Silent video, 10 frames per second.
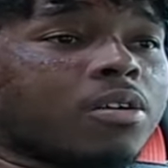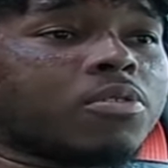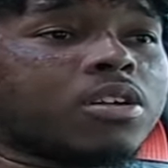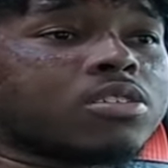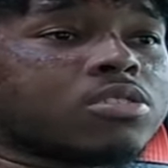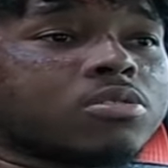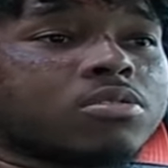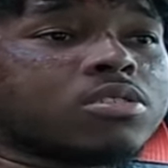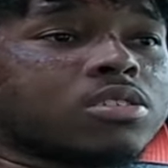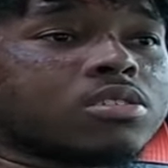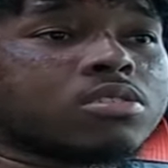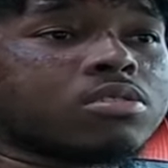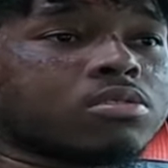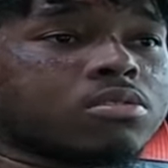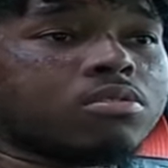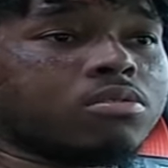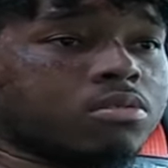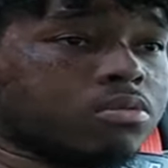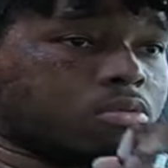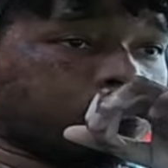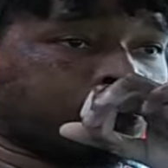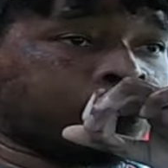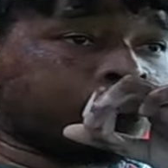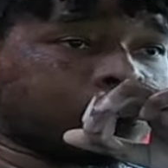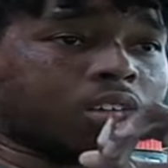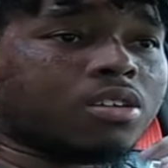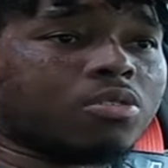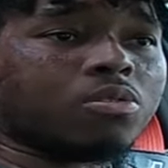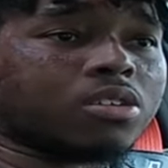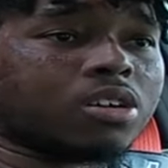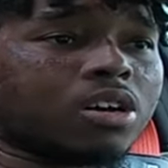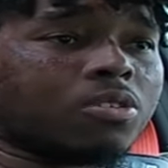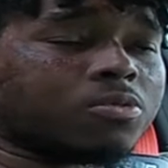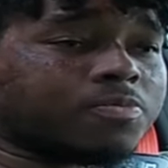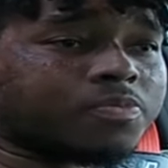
I run into is just they don't want to go.